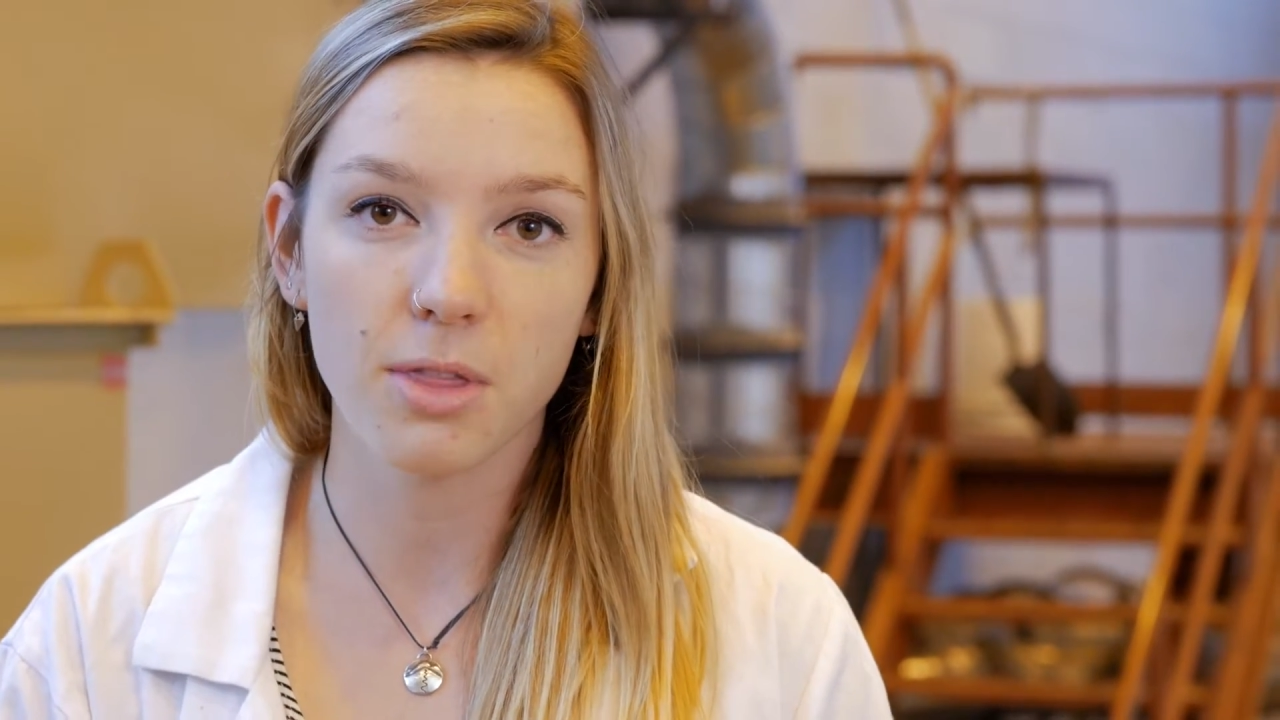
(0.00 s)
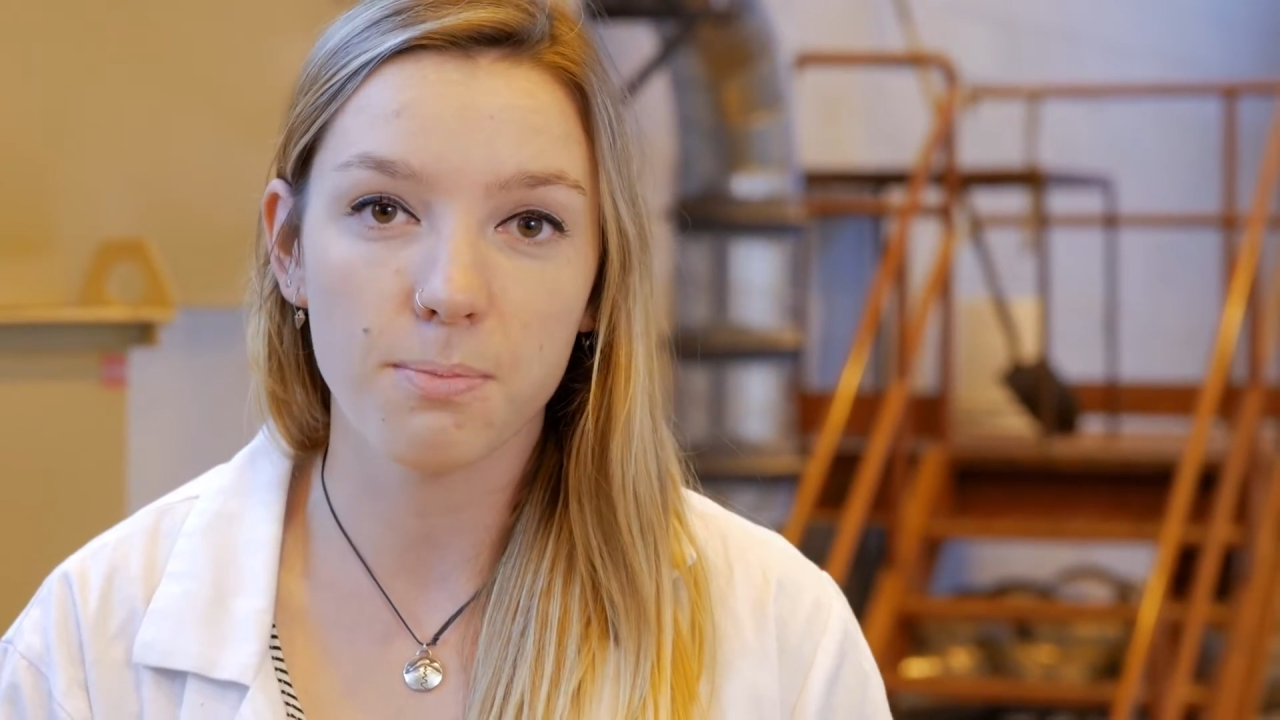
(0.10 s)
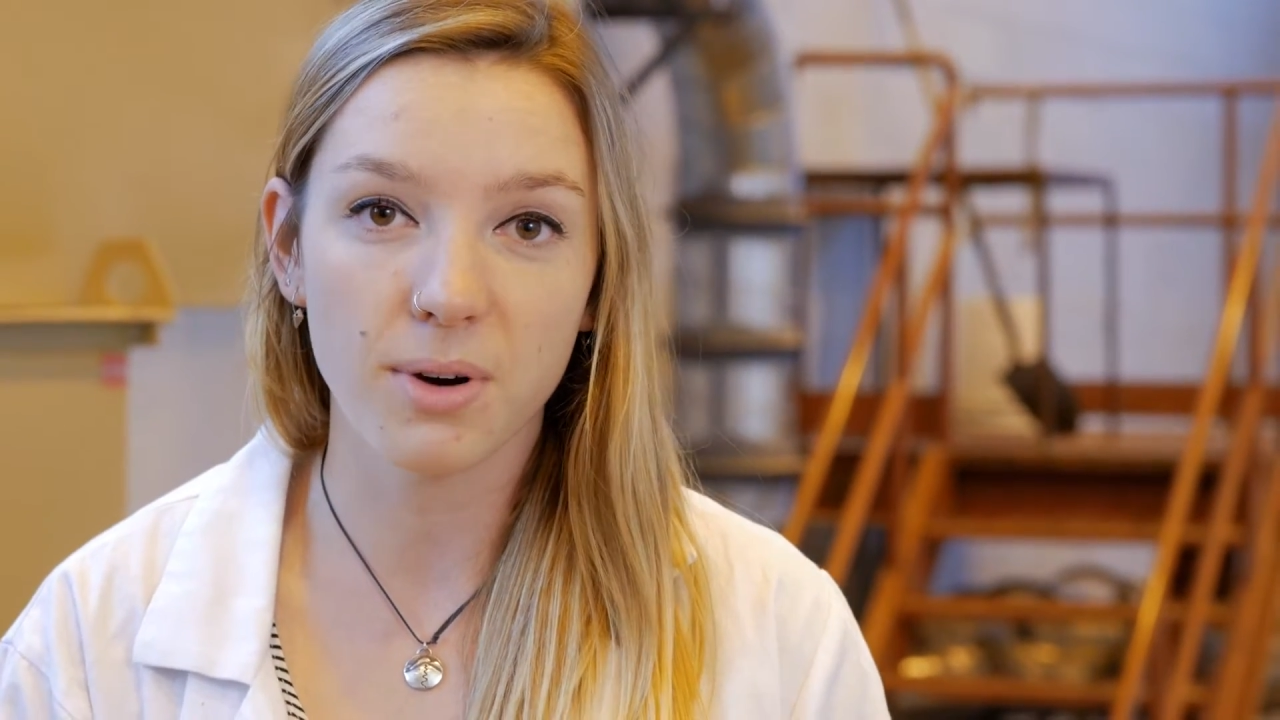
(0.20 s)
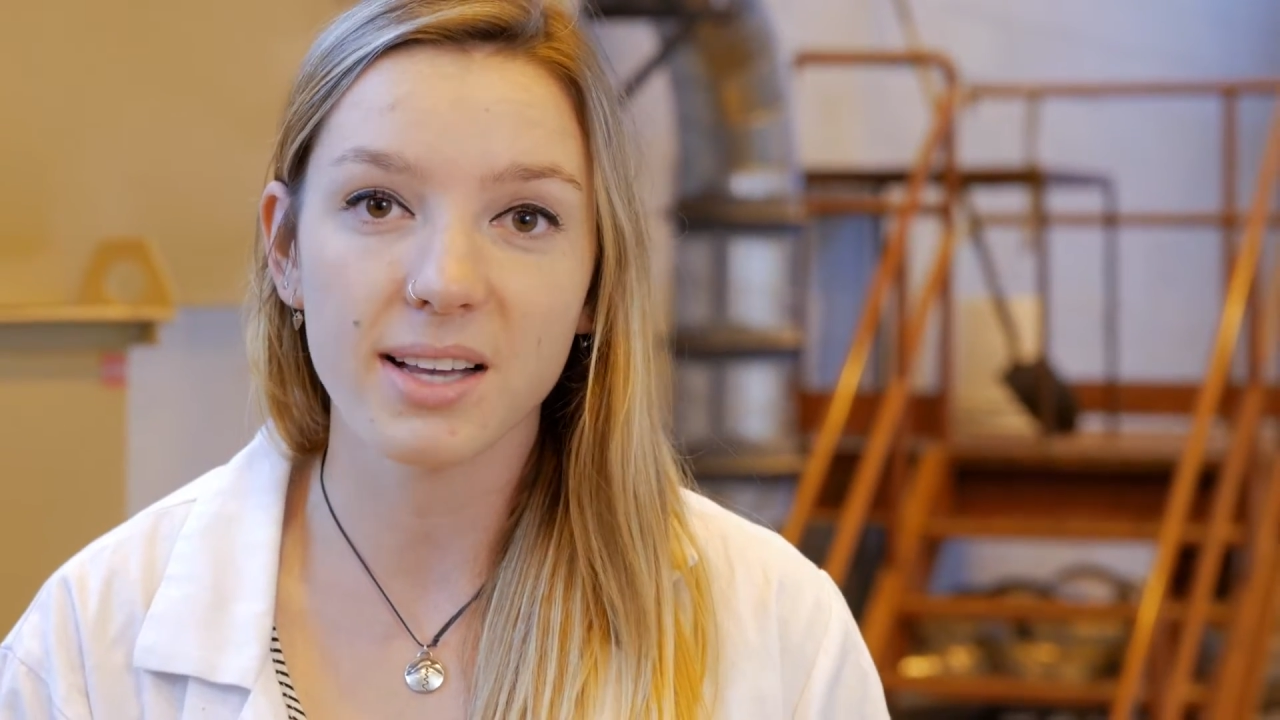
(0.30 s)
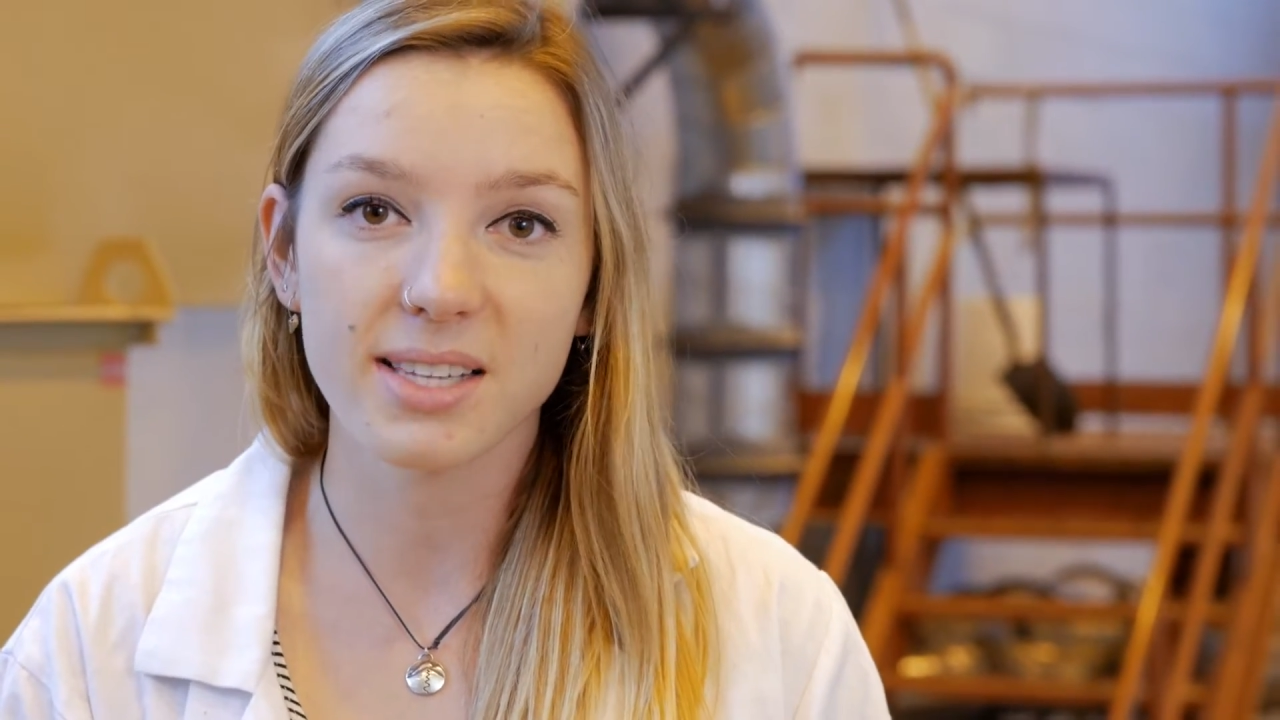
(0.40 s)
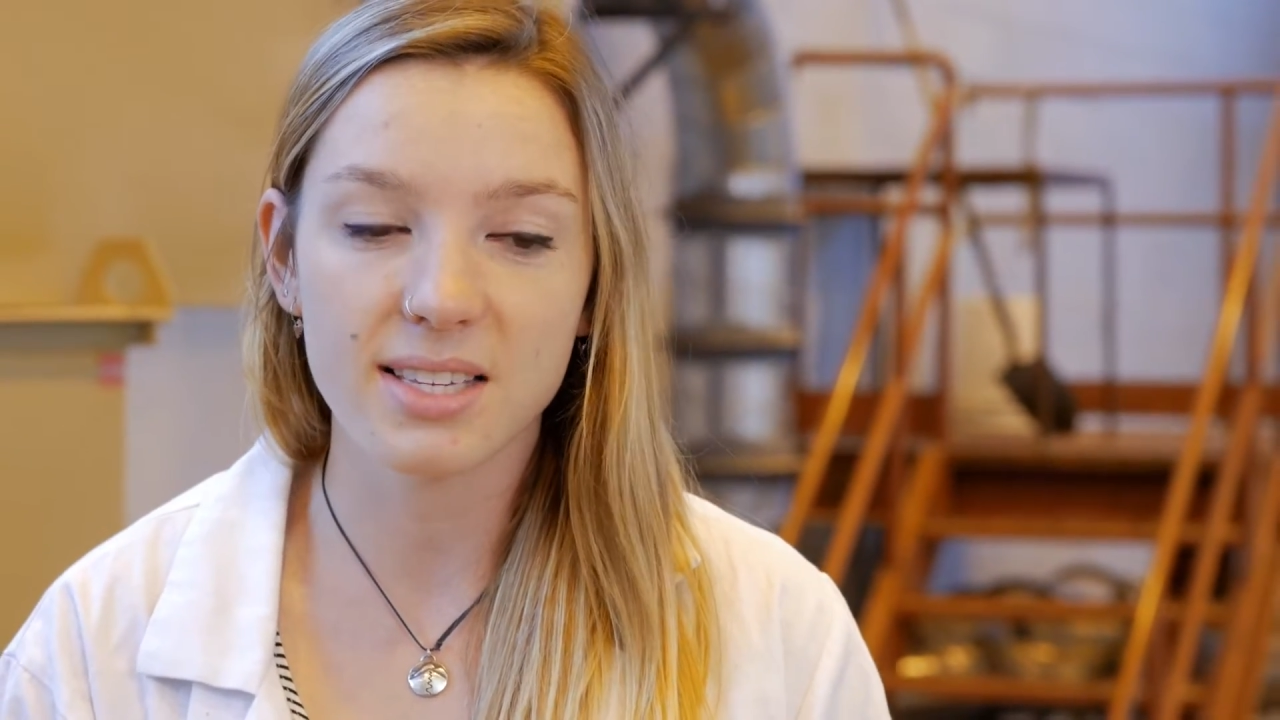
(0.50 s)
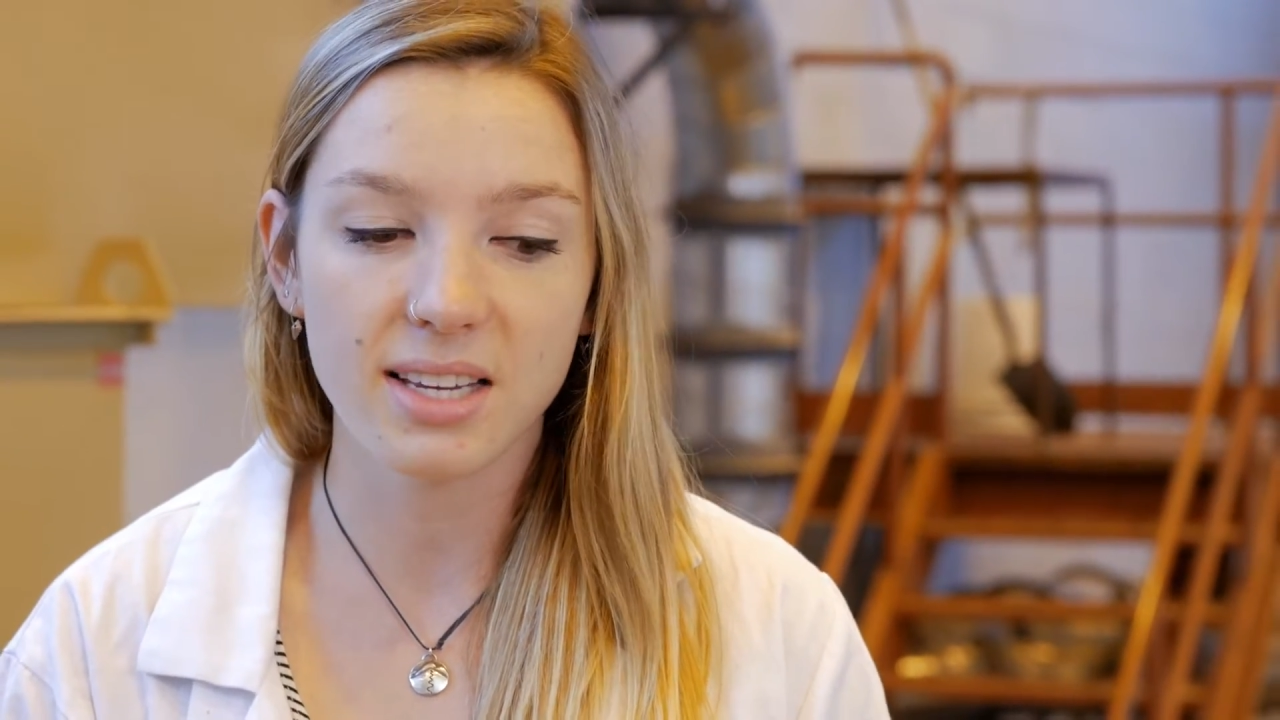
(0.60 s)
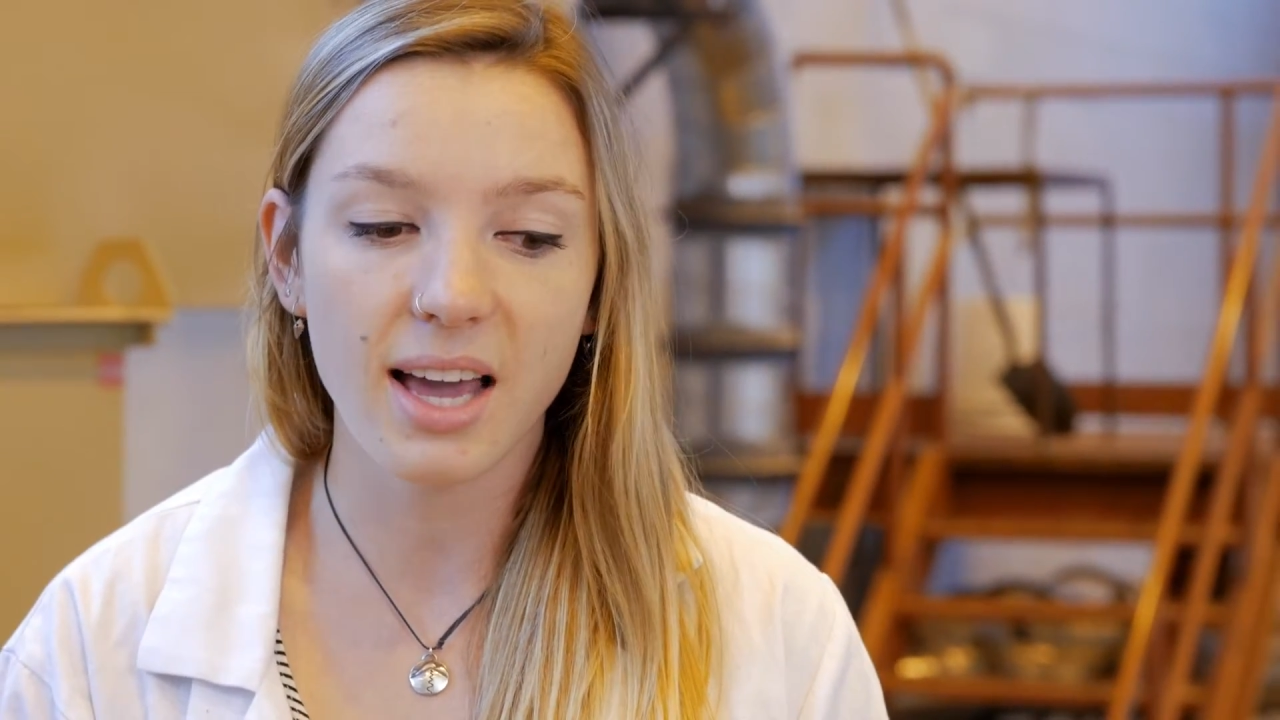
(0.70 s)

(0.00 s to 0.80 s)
the processing